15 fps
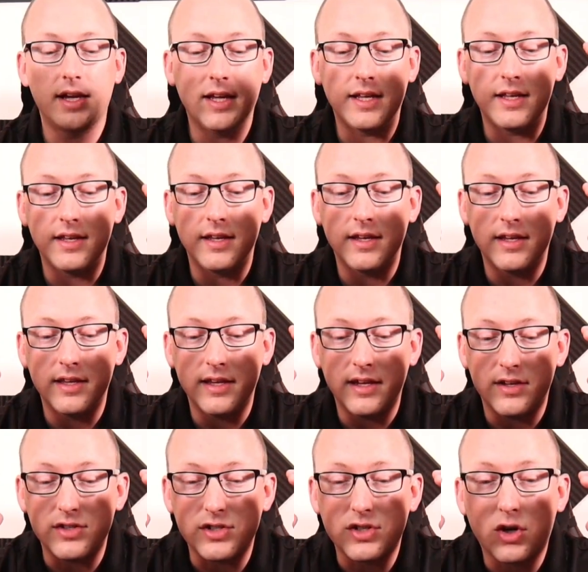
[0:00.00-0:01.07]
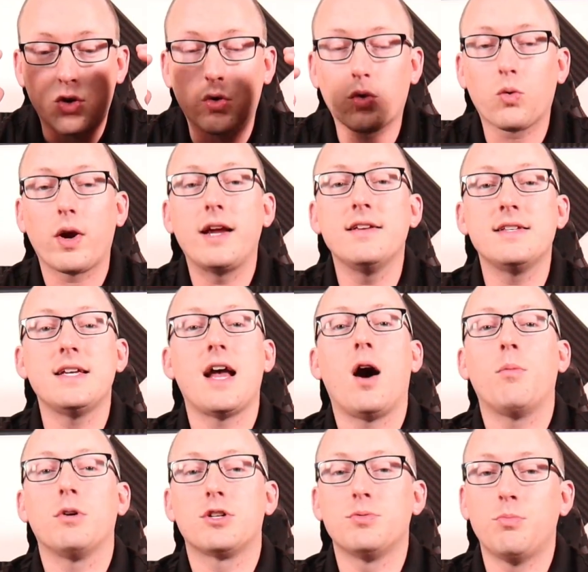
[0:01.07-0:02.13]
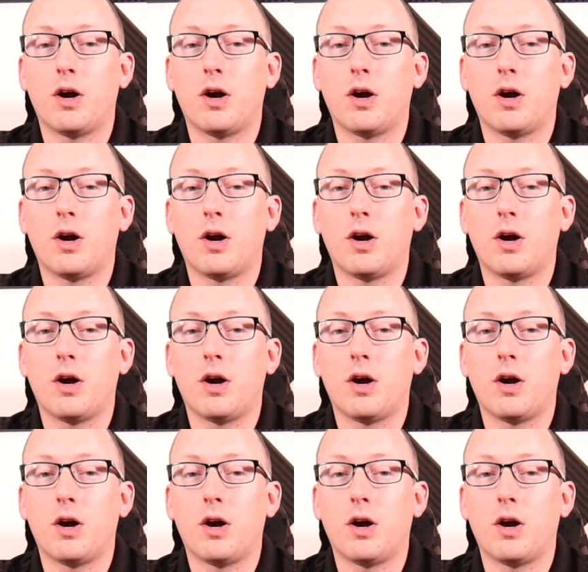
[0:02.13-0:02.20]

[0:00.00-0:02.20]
It is crazy how much